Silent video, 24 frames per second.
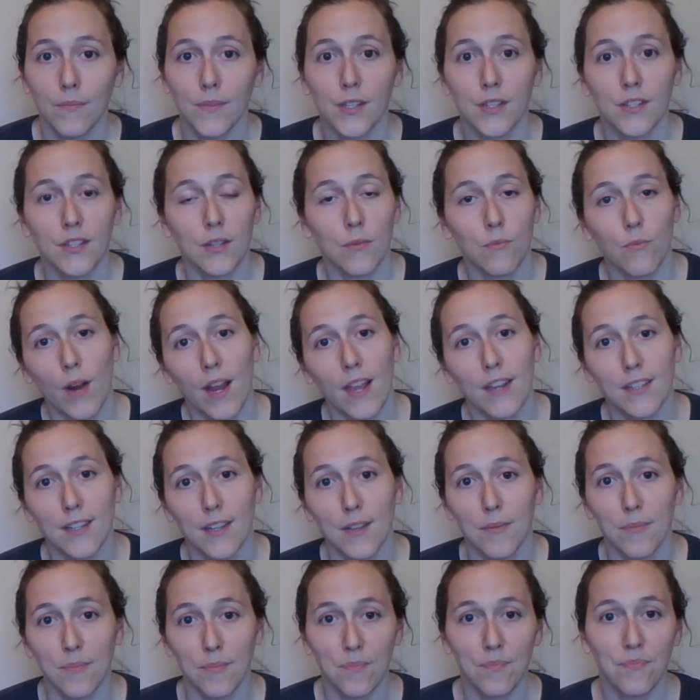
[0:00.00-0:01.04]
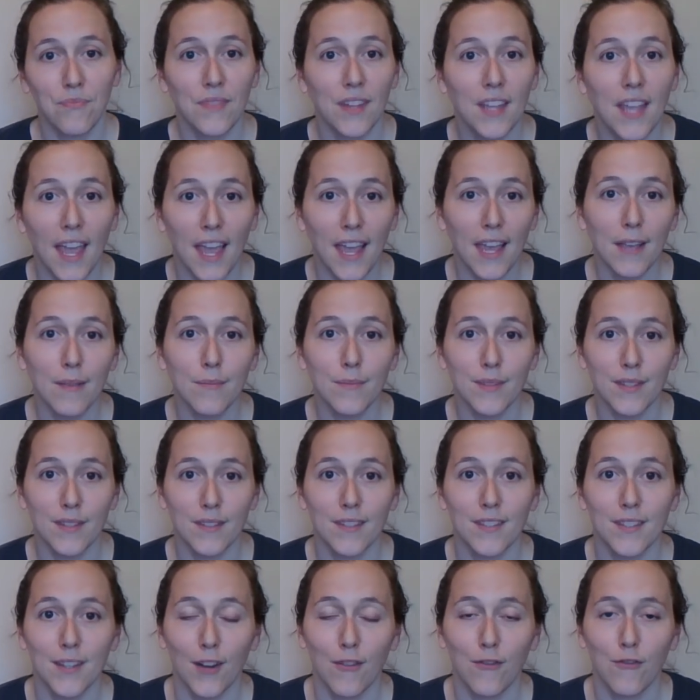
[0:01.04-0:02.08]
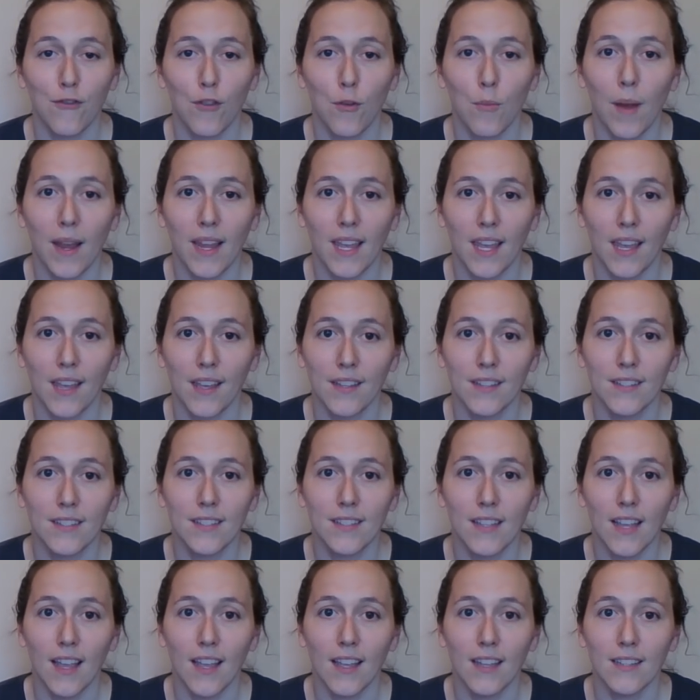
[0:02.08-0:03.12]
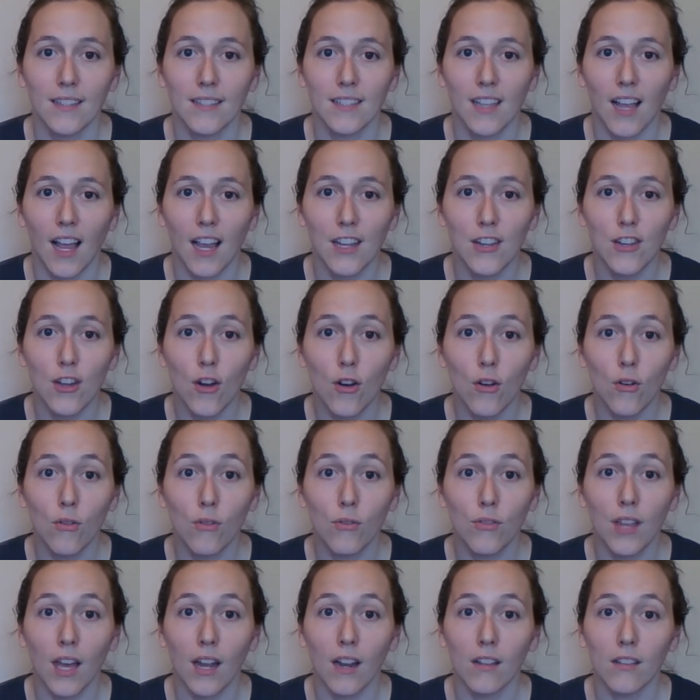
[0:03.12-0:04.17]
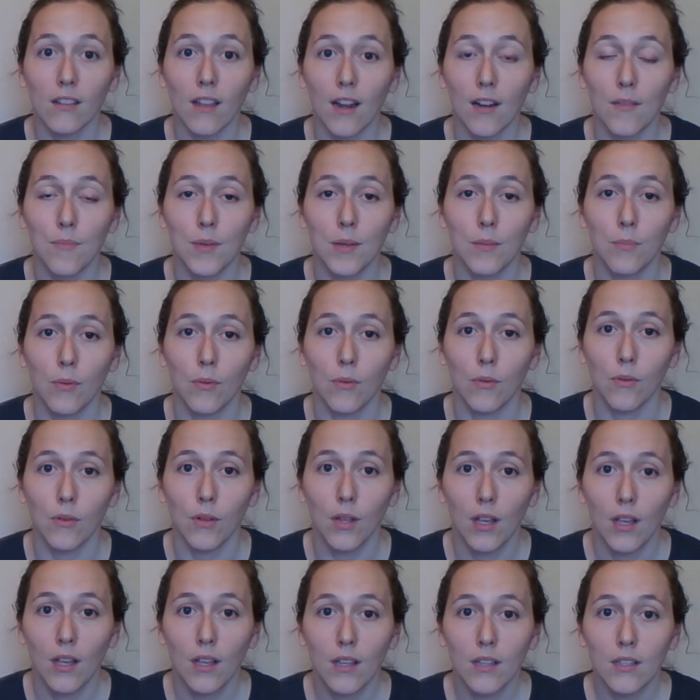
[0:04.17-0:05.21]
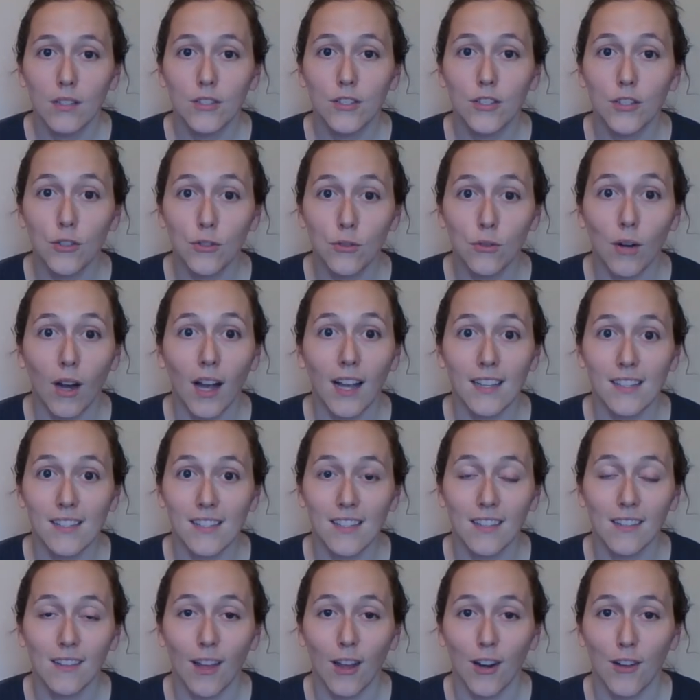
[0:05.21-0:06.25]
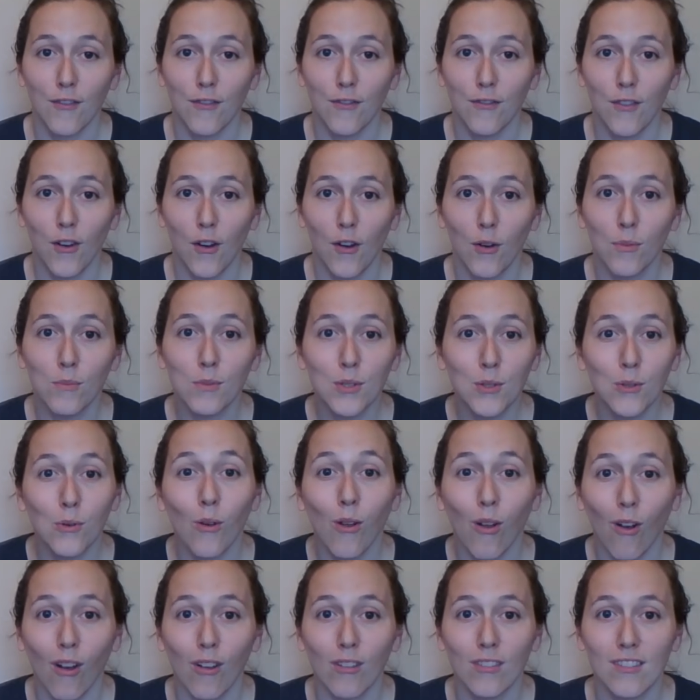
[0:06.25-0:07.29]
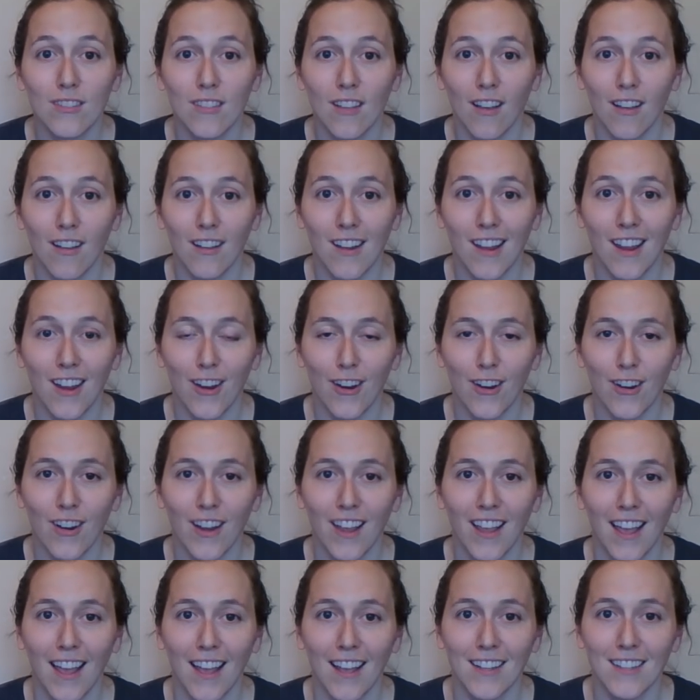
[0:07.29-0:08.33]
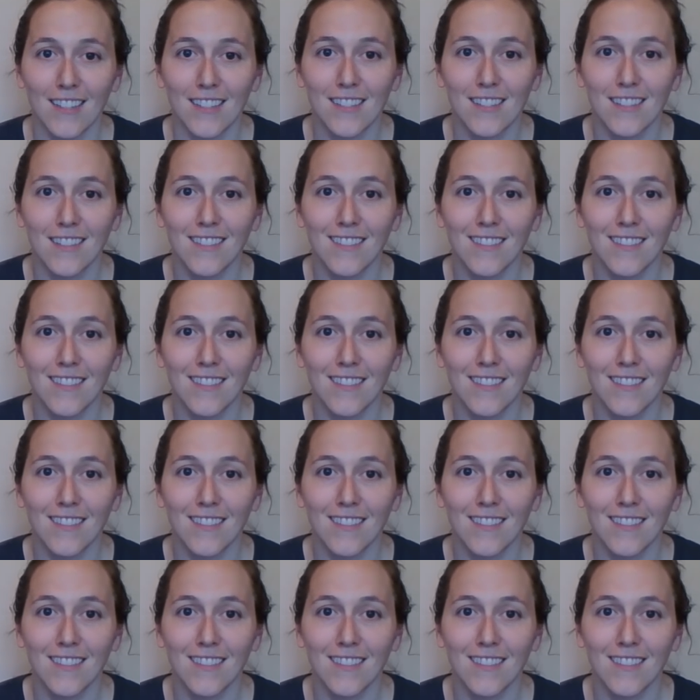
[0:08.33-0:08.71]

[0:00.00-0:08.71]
just some random games and stuff for my kids, and I know that a lot of people do. I see a lot of homeschool hauls on here, and